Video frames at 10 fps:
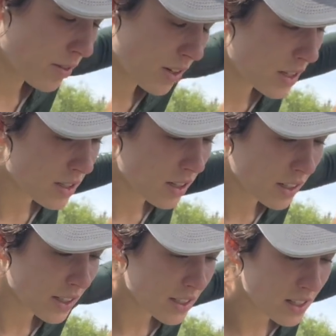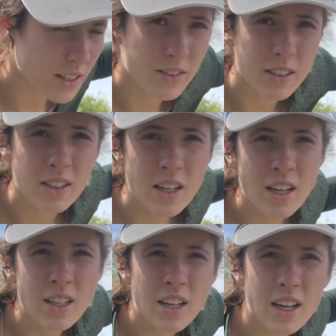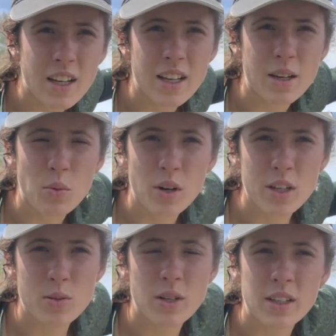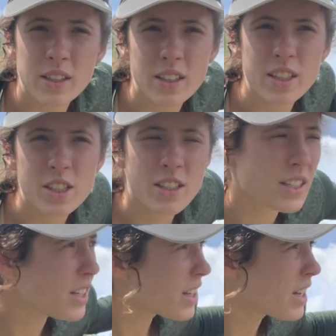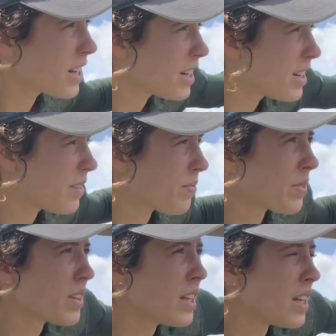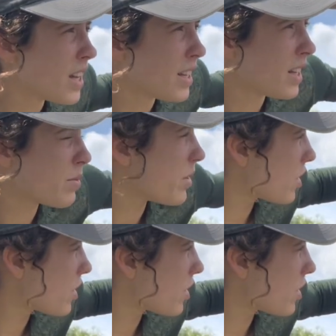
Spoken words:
for his locking stifle, and it worked well initially, and then we were